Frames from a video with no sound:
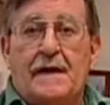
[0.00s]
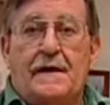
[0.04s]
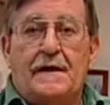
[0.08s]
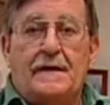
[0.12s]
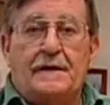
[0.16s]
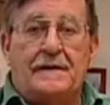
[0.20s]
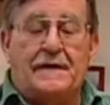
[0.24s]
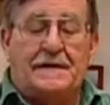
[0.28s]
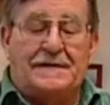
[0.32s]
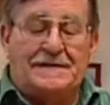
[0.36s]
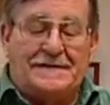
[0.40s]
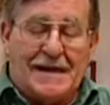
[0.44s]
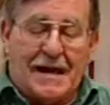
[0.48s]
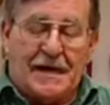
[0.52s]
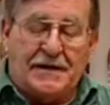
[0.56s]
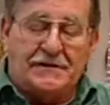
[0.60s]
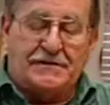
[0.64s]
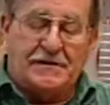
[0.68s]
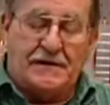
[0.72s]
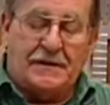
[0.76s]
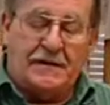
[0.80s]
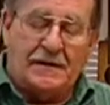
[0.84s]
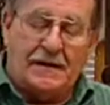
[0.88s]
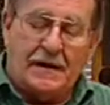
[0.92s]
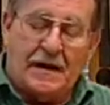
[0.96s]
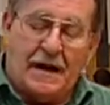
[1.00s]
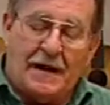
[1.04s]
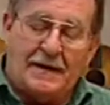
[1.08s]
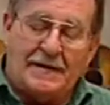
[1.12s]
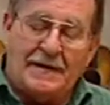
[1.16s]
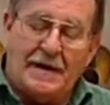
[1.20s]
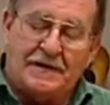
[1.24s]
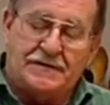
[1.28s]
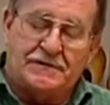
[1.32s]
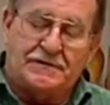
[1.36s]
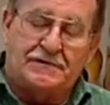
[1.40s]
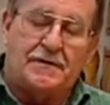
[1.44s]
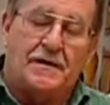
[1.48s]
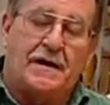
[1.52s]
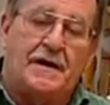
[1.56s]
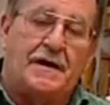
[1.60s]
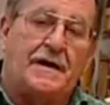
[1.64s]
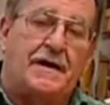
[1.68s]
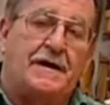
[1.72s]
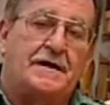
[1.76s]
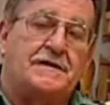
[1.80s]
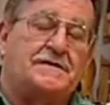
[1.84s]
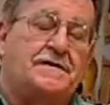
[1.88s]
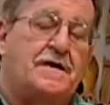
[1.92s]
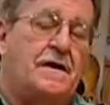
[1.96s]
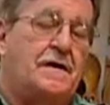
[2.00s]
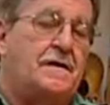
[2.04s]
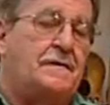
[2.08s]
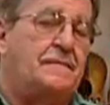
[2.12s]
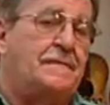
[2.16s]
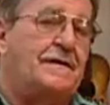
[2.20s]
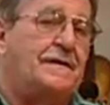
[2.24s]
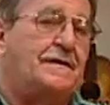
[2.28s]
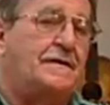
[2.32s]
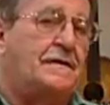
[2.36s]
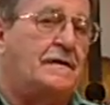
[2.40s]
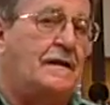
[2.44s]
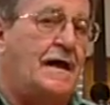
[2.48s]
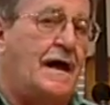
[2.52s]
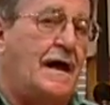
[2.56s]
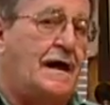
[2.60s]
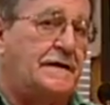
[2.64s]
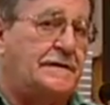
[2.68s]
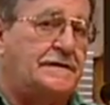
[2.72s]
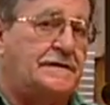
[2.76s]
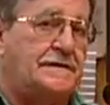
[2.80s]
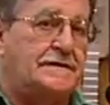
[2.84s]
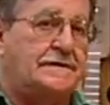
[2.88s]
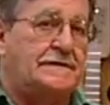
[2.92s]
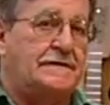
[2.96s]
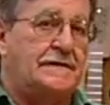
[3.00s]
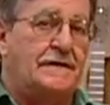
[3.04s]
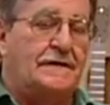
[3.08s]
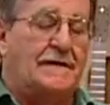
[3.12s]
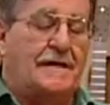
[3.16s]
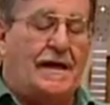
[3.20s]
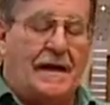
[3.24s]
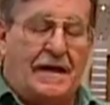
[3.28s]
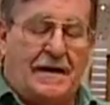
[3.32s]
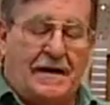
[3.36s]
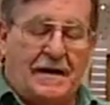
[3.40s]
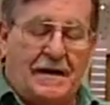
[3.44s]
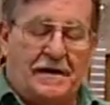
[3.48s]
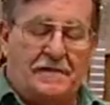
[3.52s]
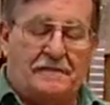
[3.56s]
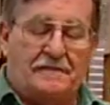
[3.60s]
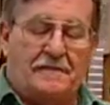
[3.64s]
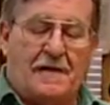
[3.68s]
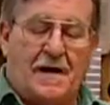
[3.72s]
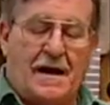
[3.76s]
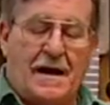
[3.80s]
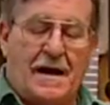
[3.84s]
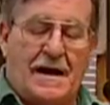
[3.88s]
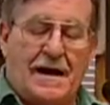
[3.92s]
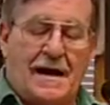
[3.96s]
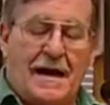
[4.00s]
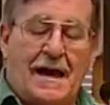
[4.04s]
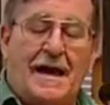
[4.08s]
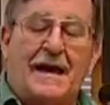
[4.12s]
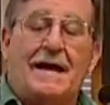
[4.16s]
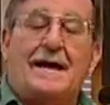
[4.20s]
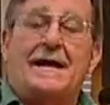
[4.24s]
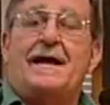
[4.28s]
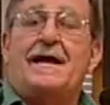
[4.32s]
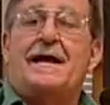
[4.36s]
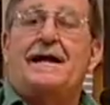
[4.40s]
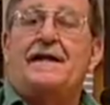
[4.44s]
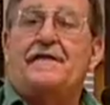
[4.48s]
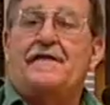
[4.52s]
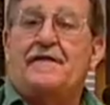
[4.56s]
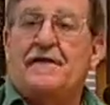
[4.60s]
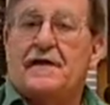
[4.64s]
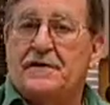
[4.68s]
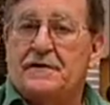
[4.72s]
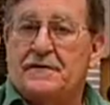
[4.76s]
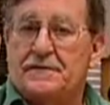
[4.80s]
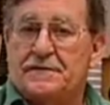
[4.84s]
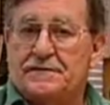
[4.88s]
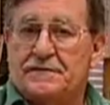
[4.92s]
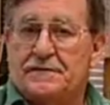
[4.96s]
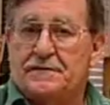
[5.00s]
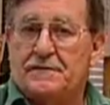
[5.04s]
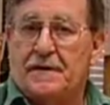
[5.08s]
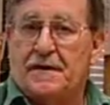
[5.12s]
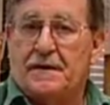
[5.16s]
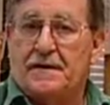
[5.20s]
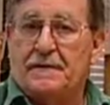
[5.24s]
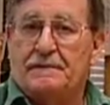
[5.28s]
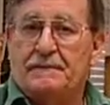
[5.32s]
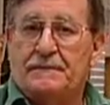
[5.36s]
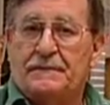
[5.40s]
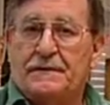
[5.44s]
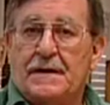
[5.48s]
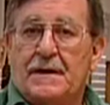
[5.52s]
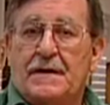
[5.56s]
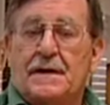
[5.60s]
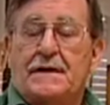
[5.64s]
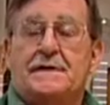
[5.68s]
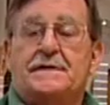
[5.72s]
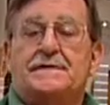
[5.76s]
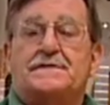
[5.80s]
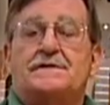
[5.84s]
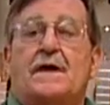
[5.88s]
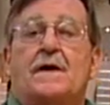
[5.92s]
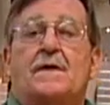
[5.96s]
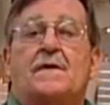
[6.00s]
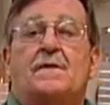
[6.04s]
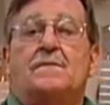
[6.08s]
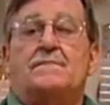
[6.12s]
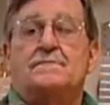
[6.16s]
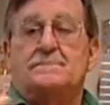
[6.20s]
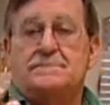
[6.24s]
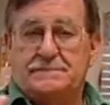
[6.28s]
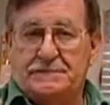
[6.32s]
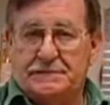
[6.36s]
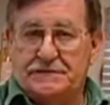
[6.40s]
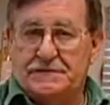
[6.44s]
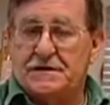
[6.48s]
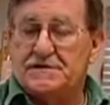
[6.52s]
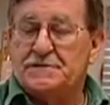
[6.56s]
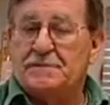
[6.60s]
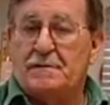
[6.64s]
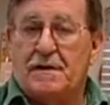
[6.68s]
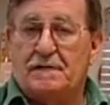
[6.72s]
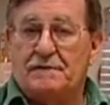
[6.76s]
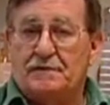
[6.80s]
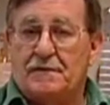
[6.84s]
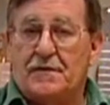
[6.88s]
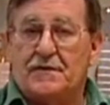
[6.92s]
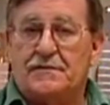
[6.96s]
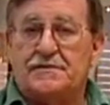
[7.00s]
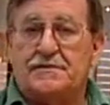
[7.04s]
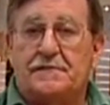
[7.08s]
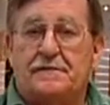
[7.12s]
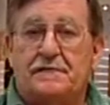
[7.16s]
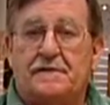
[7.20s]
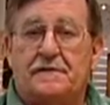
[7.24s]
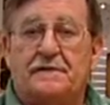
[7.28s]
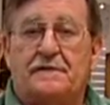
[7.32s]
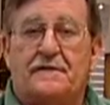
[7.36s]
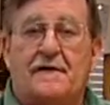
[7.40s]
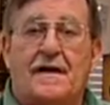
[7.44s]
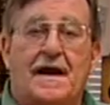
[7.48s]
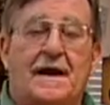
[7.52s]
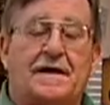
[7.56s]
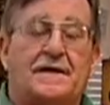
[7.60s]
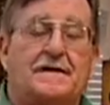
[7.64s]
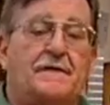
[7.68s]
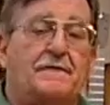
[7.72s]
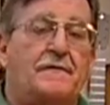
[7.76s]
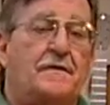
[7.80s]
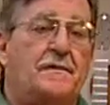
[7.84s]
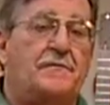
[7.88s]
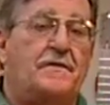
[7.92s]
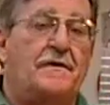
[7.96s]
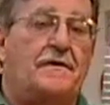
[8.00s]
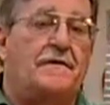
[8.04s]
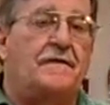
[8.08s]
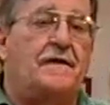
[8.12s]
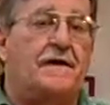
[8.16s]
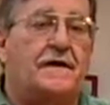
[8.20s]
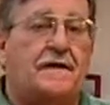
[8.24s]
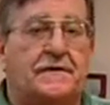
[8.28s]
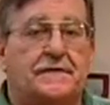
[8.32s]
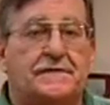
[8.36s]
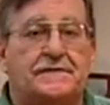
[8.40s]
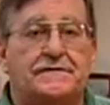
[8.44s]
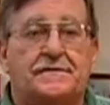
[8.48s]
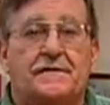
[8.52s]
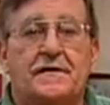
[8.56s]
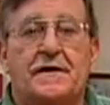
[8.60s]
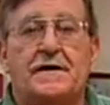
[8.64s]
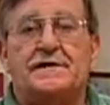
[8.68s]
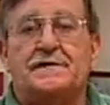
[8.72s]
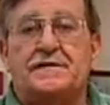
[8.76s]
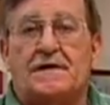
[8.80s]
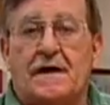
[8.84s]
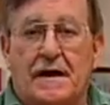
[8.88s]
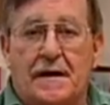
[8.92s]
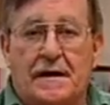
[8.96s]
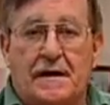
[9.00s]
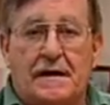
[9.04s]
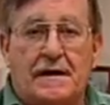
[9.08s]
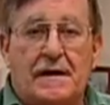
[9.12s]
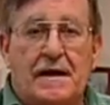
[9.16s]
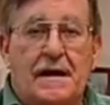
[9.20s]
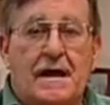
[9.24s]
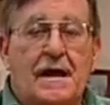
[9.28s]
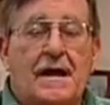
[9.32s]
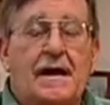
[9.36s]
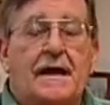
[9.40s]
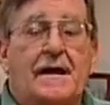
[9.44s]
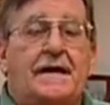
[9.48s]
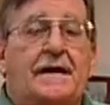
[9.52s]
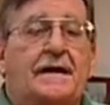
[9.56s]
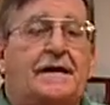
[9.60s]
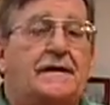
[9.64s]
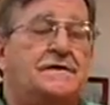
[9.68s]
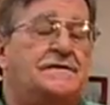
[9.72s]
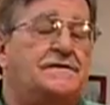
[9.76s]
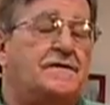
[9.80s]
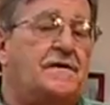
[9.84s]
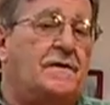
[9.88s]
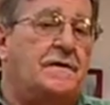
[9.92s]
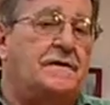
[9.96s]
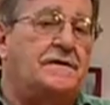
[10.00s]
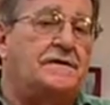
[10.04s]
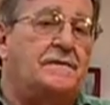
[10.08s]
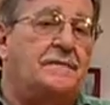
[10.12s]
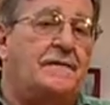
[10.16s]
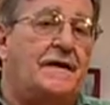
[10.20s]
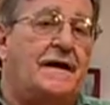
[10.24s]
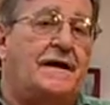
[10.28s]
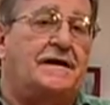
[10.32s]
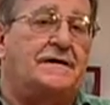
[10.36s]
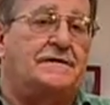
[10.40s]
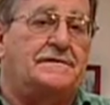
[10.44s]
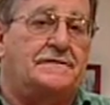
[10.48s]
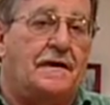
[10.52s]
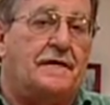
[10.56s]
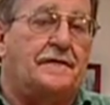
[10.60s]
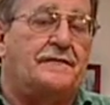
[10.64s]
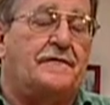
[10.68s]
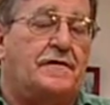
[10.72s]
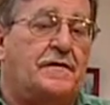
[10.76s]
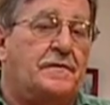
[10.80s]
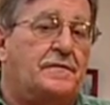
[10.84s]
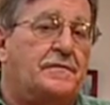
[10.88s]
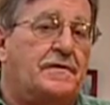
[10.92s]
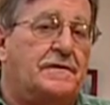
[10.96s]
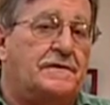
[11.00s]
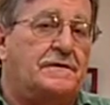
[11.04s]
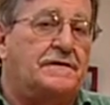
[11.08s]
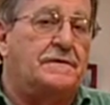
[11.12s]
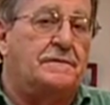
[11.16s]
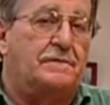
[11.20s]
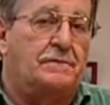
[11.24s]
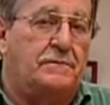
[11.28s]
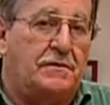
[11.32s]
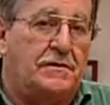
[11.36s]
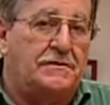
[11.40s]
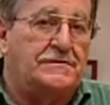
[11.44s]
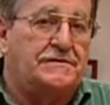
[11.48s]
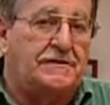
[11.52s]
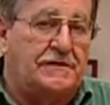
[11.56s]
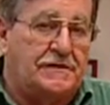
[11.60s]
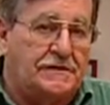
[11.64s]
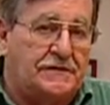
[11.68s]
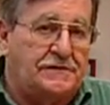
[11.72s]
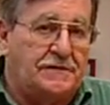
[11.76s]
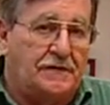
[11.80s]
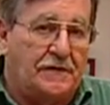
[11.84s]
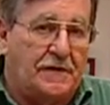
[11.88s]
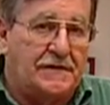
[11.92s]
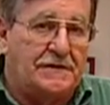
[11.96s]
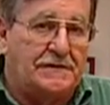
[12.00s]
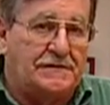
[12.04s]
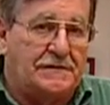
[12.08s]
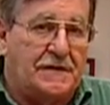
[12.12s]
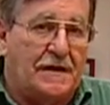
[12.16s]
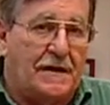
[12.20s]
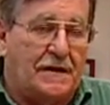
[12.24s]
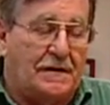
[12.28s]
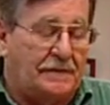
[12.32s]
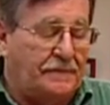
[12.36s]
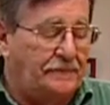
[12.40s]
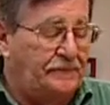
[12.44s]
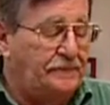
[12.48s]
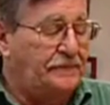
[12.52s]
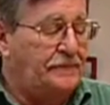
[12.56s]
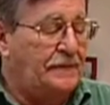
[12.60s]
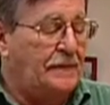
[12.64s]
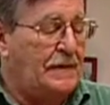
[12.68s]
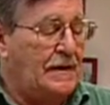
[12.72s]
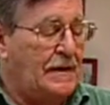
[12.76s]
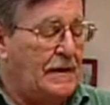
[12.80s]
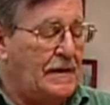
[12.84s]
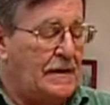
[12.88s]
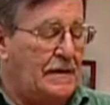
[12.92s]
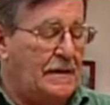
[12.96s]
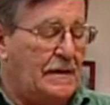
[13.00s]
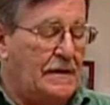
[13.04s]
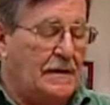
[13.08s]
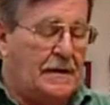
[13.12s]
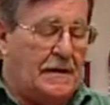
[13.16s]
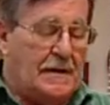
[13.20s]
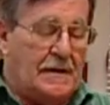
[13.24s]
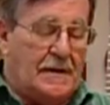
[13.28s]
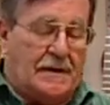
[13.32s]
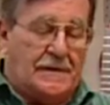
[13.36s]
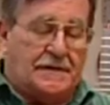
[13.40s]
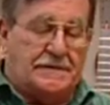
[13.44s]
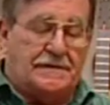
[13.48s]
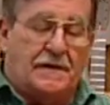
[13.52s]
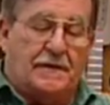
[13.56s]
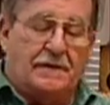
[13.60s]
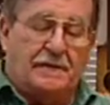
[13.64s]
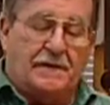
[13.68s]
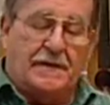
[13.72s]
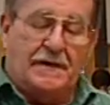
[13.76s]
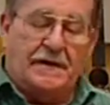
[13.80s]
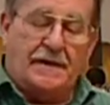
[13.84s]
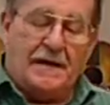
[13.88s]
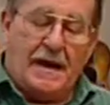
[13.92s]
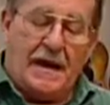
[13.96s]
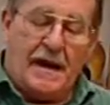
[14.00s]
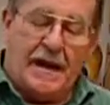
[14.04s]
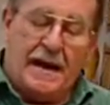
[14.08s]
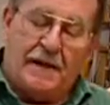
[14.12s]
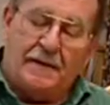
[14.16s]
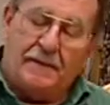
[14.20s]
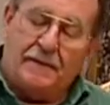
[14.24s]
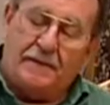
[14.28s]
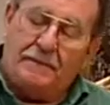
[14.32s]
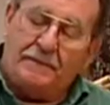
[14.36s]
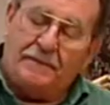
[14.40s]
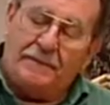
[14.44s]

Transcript: the tension on that string is going to be less than if I had a thicker string. So just by virtue of the fact that we put thicker strings on it is going to make it tougher to push the strings down. So and